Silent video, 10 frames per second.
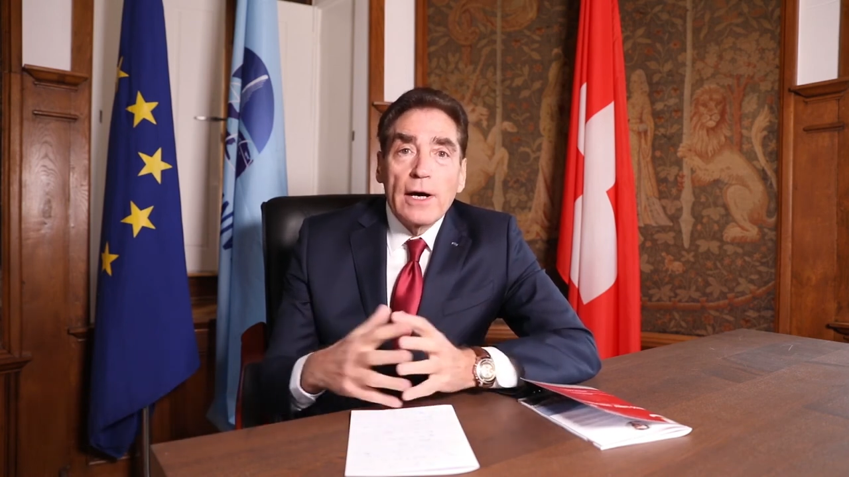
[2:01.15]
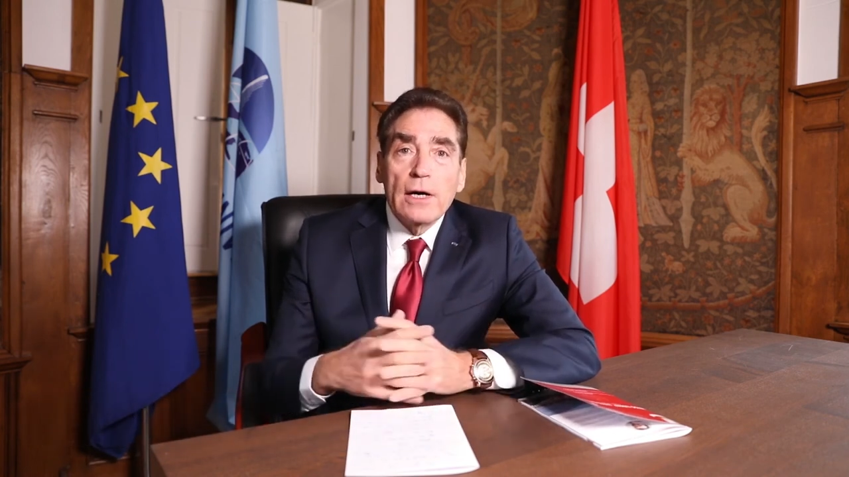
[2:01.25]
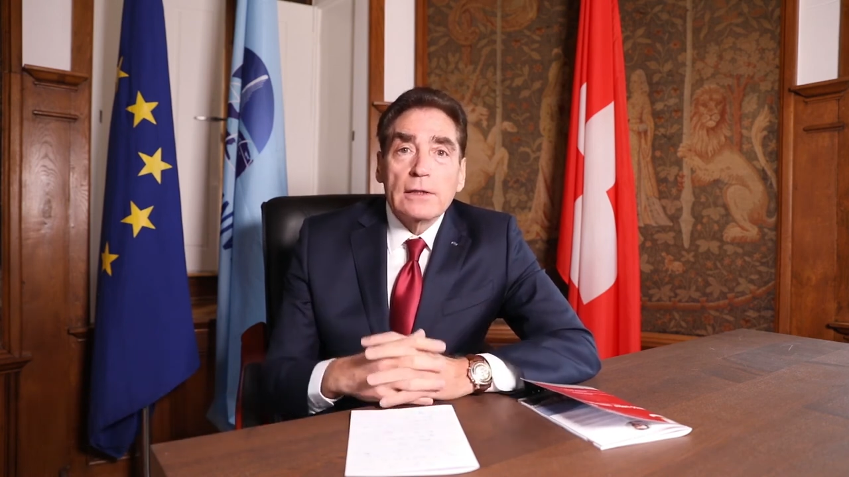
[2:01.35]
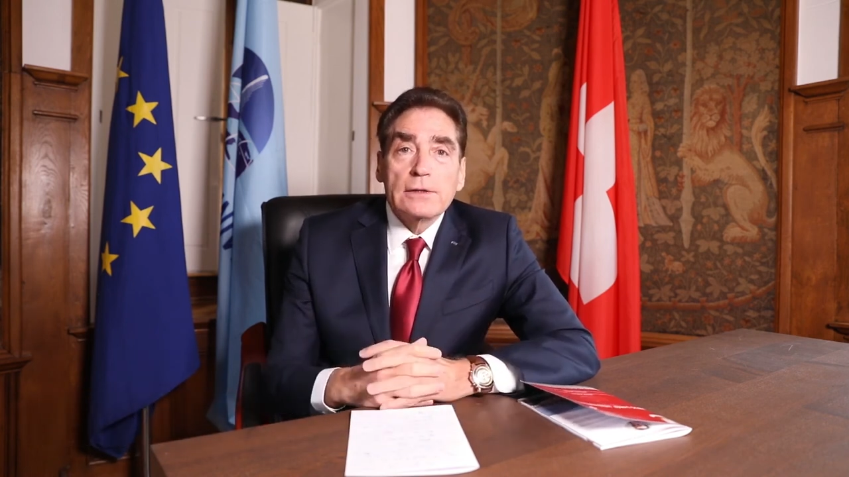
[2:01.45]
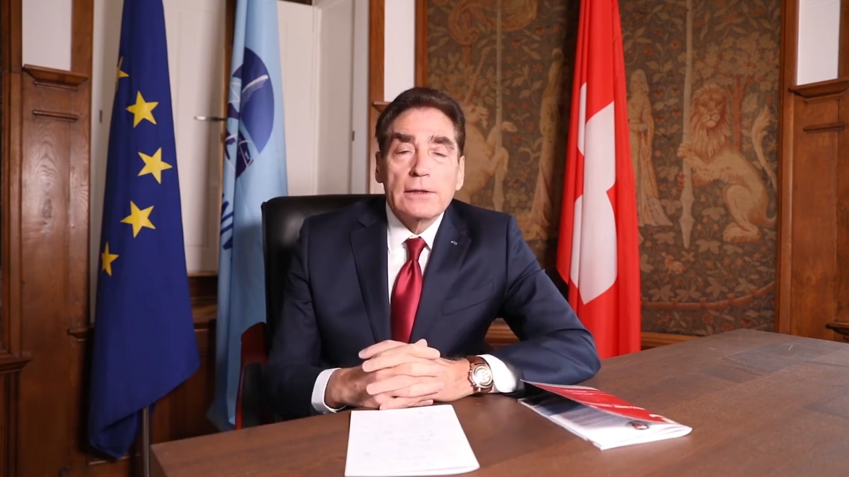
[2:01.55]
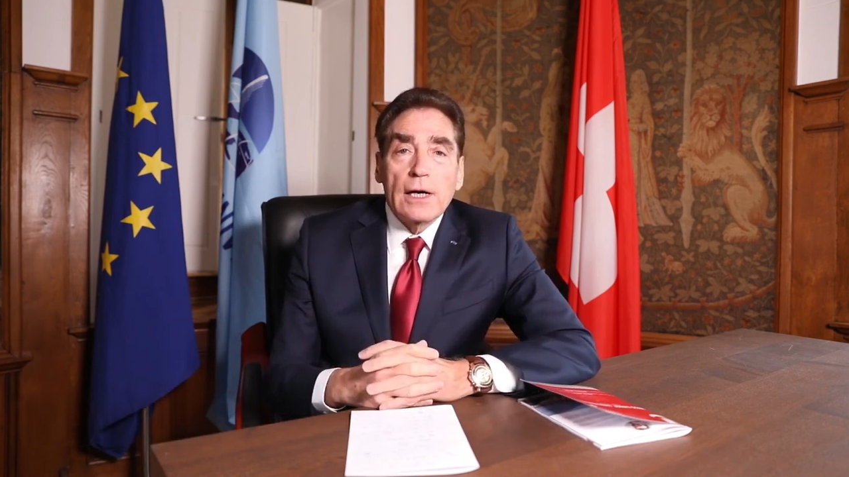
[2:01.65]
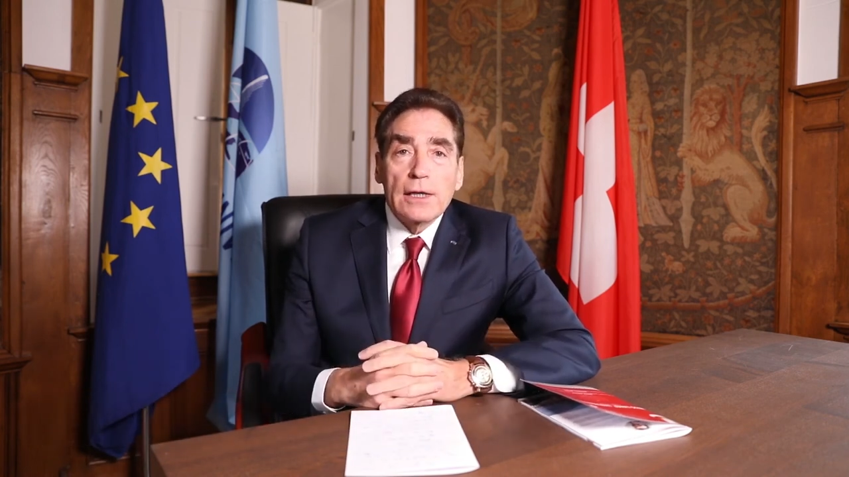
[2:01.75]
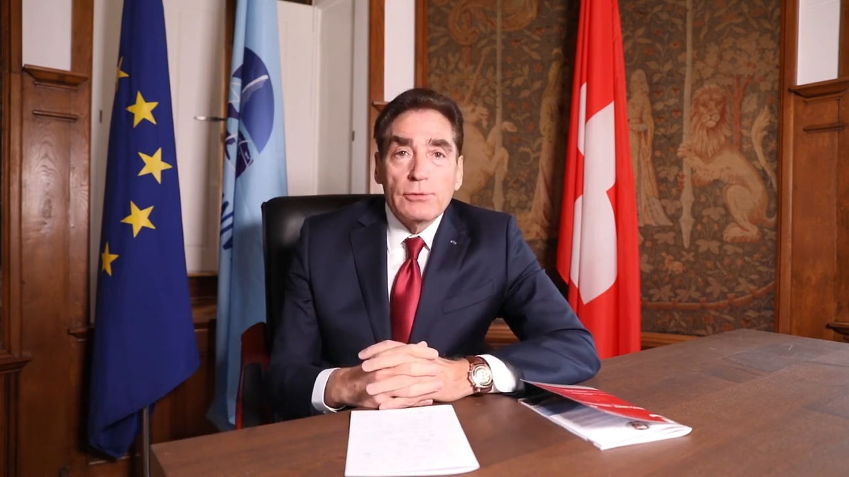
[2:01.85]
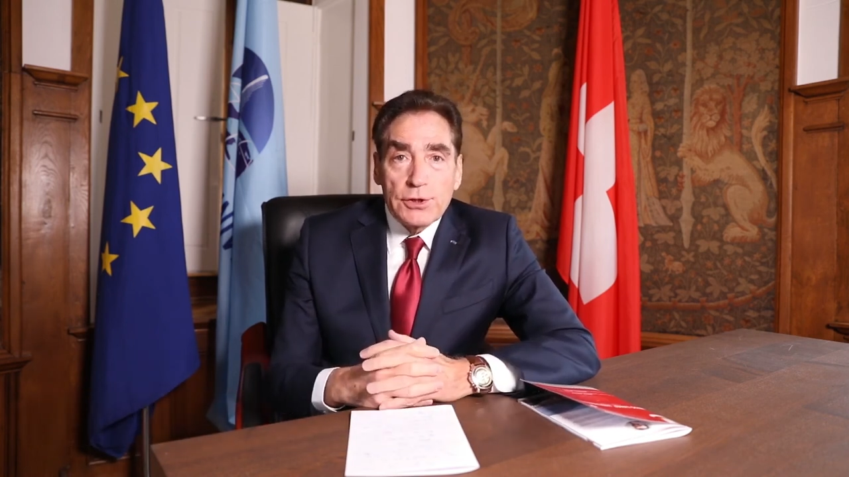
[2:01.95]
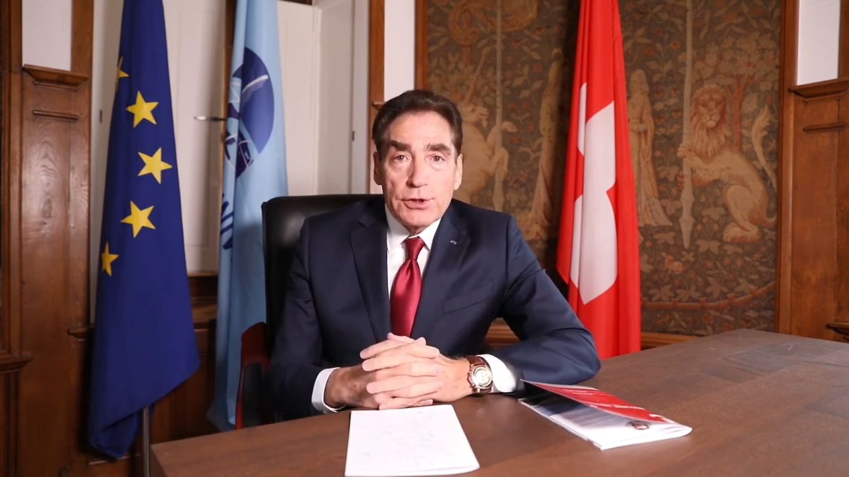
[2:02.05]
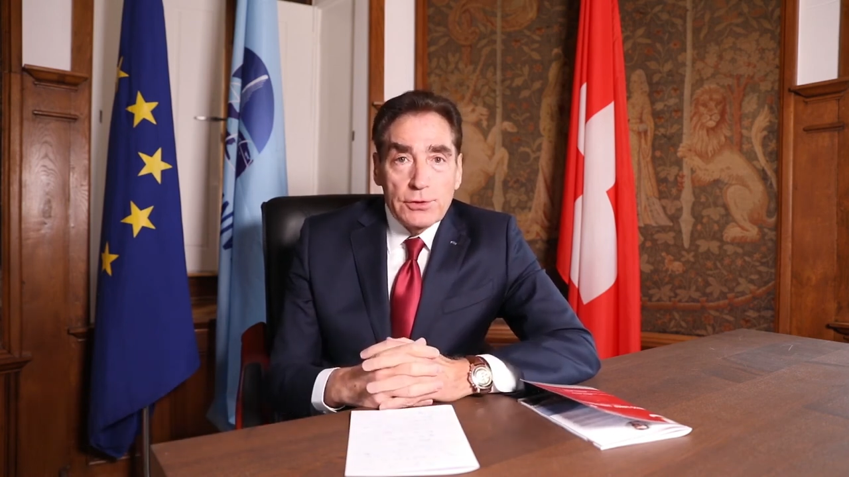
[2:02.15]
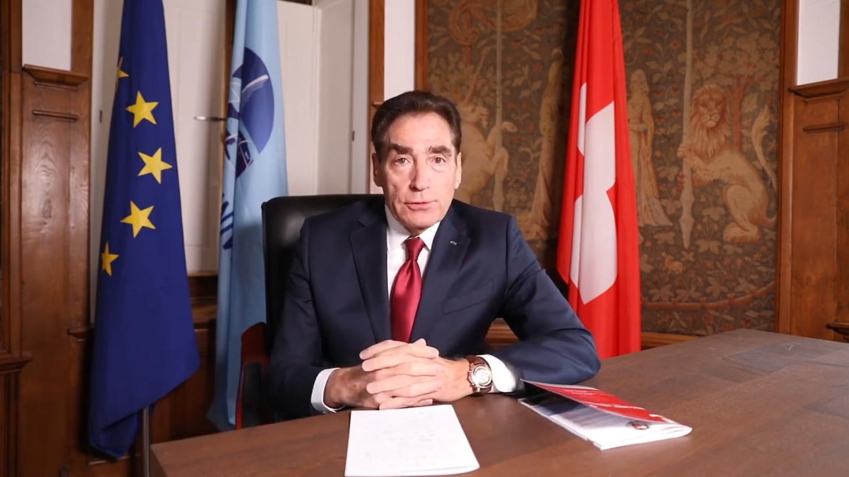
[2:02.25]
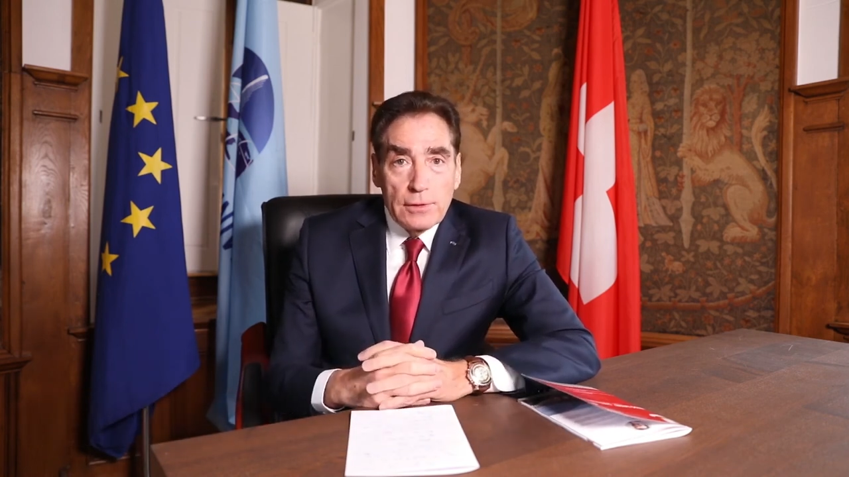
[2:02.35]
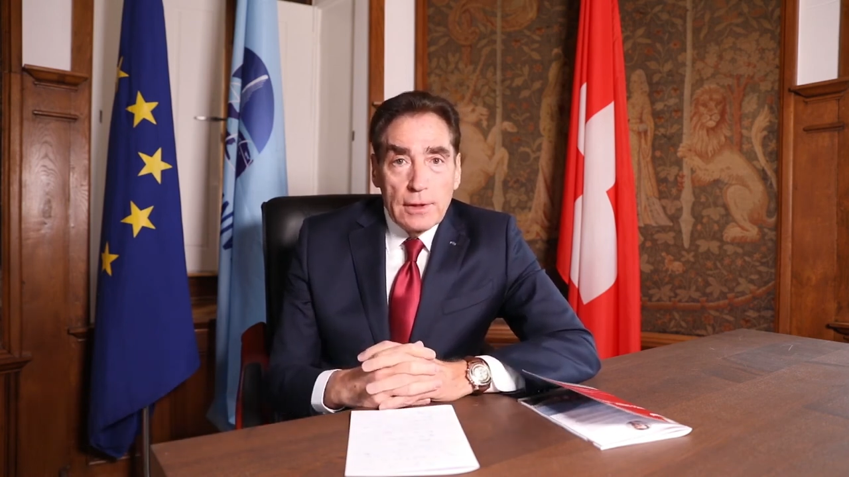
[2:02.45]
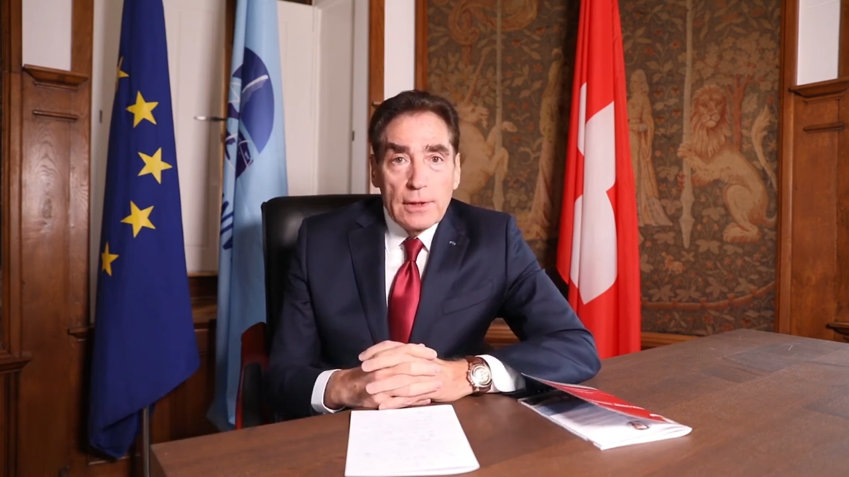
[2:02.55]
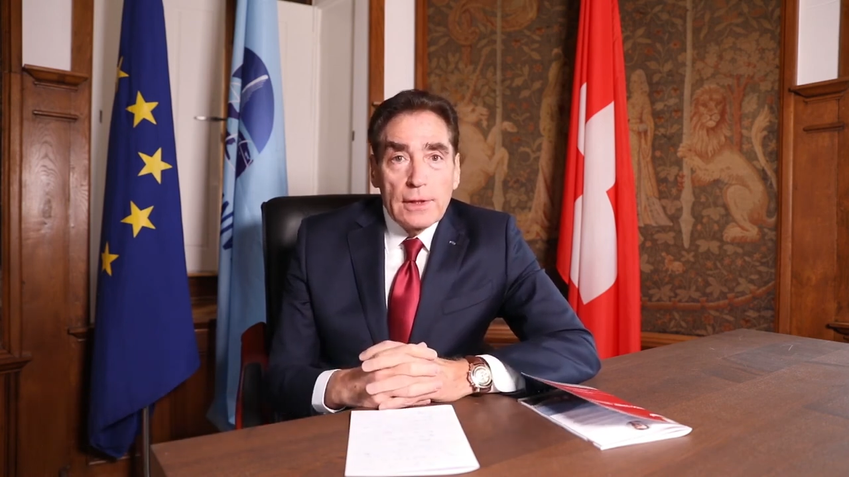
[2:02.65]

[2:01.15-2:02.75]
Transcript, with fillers: heart, I wish you,